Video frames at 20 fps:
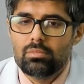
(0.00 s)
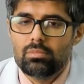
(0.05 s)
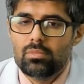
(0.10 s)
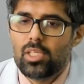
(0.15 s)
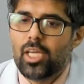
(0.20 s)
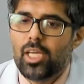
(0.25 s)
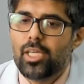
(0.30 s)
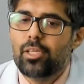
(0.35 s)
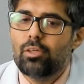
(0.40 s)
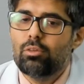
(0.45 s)

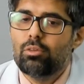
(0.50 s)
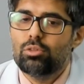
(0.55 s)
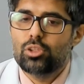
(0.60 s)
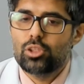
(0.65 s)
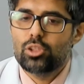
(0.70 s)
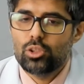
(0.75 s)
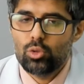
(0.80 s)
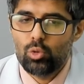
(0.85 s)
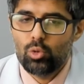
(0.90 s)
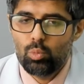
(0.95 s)
Thank you
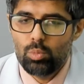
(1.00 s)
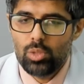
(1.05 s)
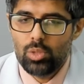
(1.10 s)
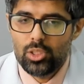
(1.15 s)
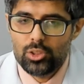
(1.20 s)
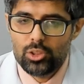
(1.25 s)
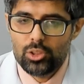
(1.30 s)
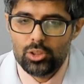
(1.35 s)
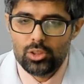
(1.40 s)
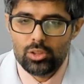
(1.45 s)
so
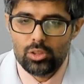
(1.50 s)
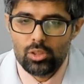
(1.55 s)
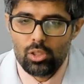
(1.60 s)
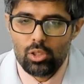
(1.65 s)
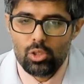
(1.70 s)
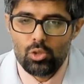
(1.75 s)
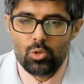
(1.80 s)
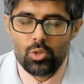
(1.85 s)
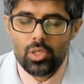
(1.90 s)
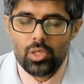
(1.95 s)
much.
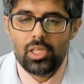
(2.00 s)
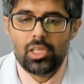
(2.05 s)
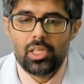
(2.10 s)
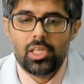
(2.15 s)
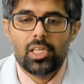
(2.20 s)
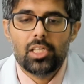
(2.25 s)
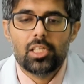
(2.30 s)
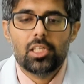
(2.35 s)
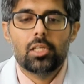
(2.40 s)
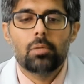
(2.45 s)
You can
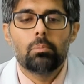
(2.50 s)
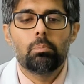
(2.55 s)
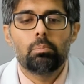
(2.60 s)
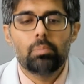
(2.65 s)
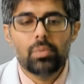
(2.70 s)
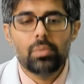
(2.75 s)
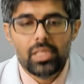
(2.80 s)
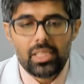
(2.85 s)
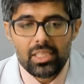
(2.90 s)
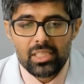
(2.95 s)
get
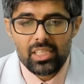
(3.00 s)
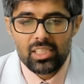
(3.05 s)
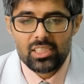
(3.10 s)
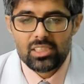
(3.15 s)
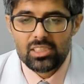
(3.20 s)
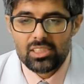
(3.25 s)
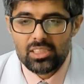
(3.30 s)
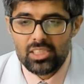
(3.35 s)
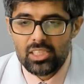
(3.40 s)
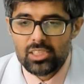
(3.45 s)
complete
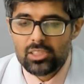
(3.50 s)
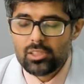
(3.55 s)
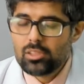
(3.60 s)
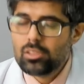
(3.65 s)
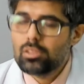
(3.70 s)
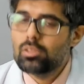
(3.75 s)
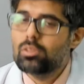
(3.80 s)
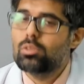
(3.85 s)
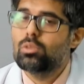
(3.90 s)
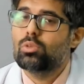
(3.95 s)

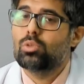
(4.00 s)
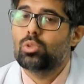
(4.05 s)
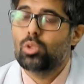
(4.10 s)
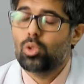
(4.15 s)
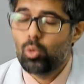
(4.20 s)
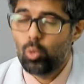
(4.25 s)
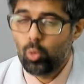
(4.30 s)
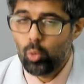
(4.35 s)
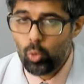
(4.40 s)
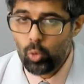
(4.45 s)
access to the
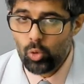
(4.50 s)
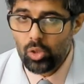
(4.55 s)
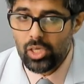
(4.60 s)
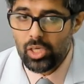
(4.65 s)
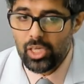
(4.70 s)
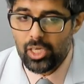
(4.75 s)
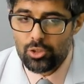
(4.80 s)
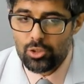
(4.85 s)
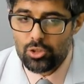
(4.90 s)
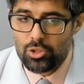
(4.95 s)
whole
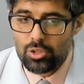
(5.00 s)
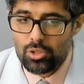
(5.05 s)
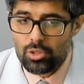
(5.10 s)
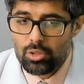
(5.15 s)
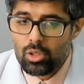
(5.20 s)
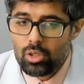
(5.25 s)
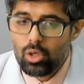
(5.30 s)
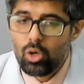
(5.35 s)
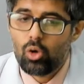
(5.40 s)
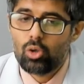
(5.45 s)

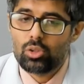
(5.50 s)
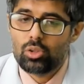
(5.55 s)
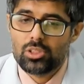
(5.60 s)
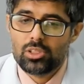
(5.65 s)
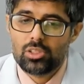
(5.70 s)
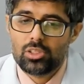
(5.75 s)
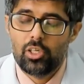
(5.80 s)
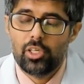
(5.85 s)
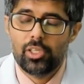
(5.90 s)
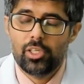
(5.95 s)
lecture on
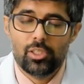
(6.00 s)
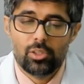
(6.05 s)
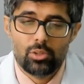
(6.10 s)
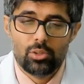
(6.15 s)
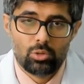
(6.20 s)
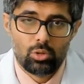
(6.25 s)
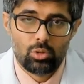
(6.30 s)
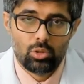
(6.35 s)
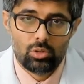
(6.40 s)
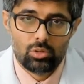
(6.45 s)

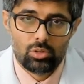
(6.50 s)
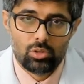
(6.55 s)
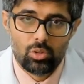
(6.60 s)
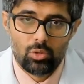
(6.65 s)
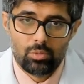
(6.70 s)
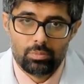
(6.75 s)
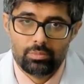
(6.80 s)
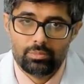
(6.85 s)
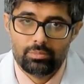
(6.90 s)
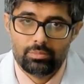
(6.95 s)

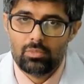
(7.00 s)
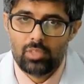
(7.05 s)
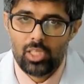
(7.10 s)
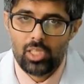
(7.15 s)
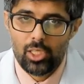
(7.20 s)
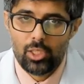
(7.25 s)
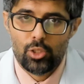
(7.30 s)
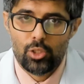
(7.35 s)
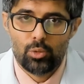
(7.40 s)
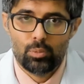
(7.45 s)
sqadia.com.
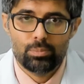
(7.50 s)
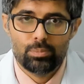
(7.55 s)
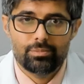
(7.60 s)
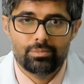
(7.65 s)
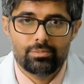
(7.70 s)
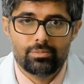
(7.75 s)
Thank you.